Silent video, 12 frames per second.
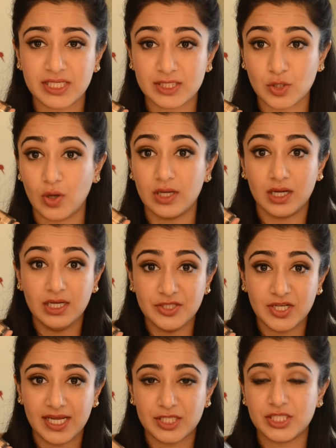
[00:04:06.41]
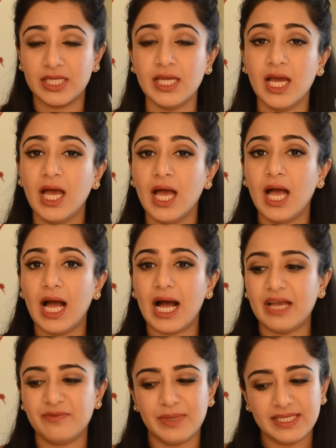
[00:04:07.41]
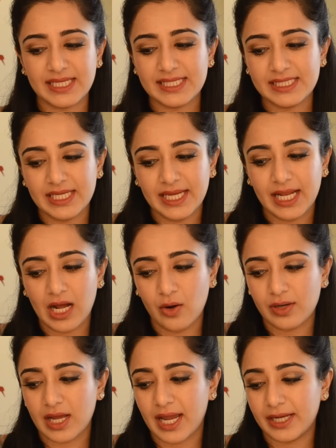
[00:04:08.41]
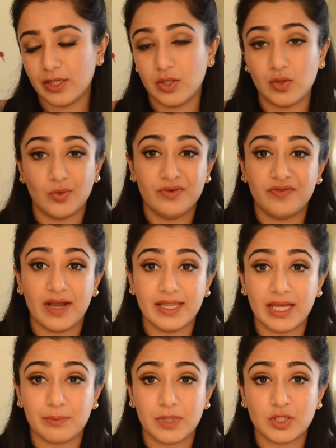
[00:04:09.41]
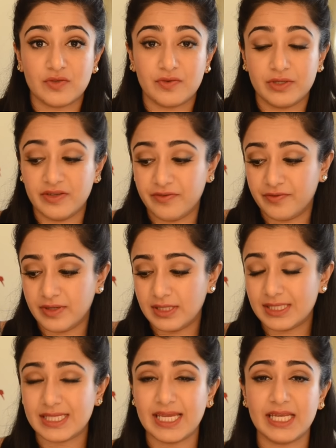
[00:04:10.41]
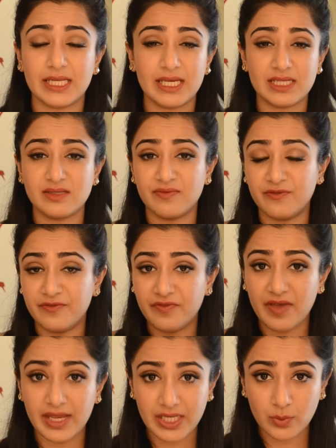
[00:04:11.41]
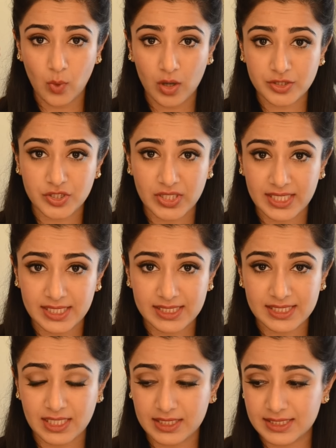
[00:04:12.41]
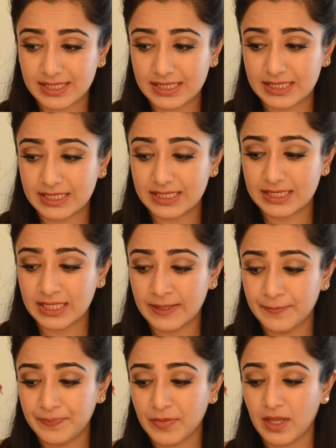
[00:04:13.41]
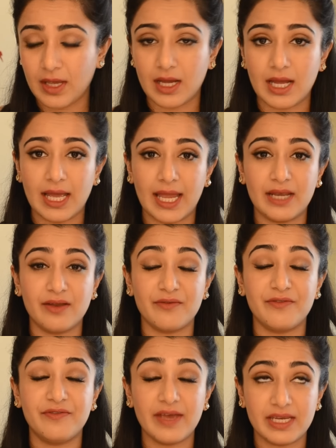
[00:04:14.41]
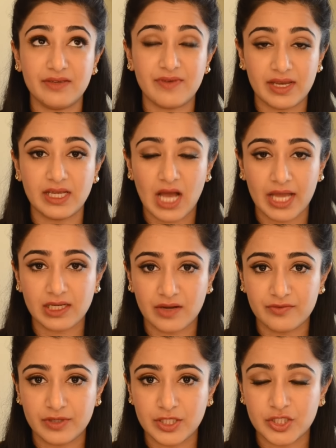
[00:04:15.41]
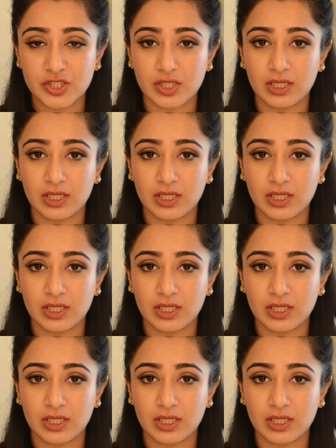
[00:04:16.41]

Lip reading: It's called Ultra HD. I've been testing it out. I don't find that much of a difference. It is very watery in its consistency and very, very high coverage.